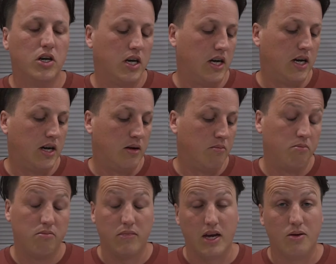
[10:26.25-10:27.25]

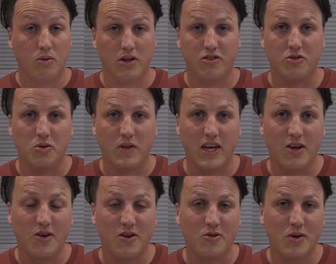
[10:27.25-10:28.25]
yeah, we'll install that
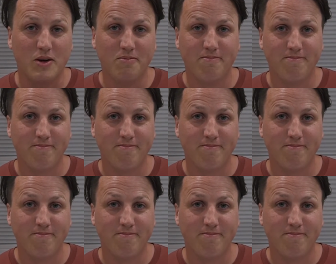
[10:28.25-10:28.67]
unit as well.